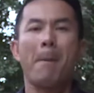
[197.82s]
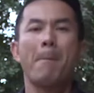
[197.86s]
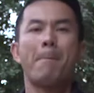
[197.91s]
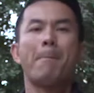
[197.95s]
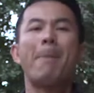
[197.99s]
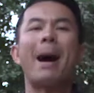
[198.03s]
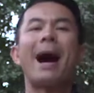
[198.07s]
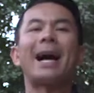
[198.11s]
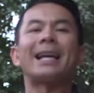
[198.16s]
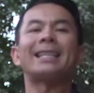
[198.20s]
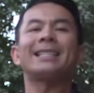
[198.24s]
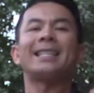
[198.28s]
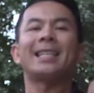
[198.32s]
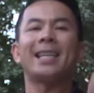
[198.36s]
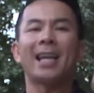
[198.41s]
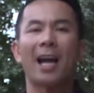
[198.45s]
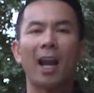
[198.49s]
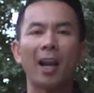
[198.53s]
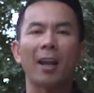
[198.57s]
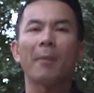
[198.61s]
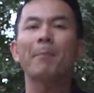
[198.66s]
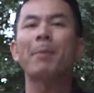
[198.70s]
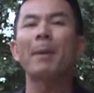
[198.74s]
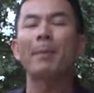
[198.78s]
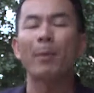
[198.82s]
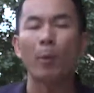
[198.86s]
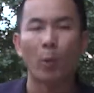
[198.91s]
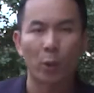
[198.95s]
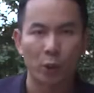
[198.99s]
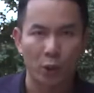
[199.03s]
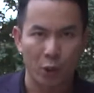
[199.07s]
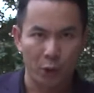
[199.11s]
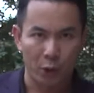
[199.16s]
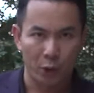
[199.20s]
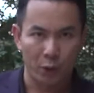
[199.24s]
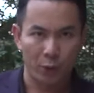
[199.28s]
by telling people
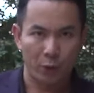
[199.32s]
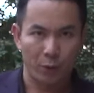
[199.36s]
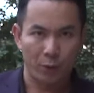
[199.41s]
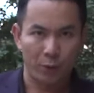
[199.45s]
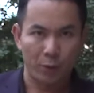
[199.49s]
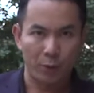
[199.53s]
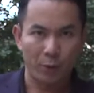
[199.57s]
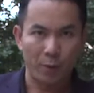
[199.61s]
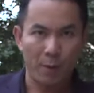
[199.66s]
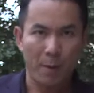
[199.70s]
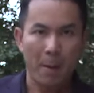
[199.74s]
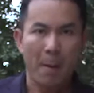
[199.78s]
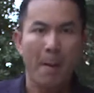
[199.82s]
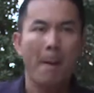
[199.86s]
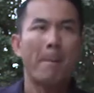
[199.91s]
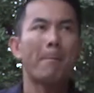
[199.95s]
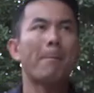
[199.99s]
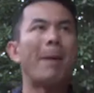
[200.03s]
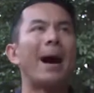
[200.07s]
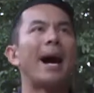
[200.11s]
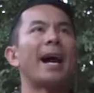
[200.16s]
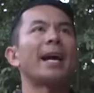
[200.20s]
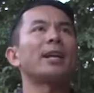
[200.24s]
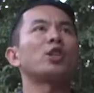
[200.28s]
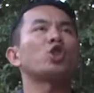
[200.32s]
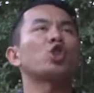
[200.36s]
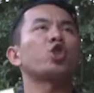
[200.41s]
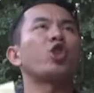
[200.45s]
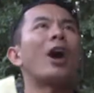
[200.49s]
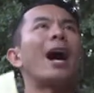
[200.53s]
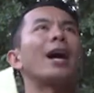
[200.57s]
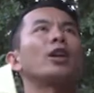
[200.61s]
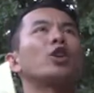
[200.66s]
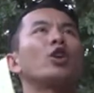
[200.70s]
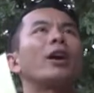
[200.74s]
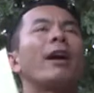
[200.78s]
what to do, by
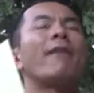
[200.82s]
trying to